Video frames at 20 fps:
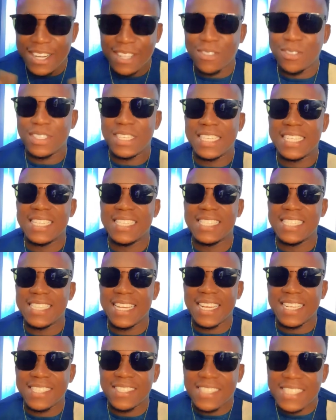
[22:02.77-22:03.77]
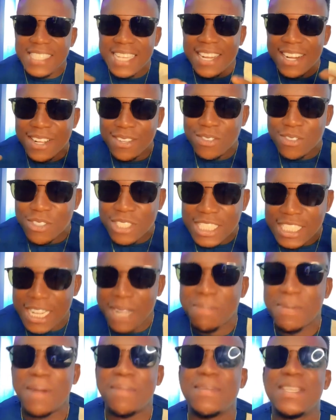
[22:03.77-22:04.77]
out to the Nation Anchor. Shout out to
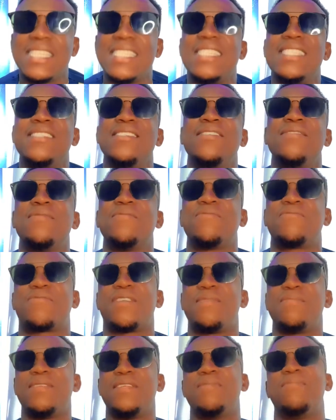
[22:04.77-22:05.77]
Chabam Nation family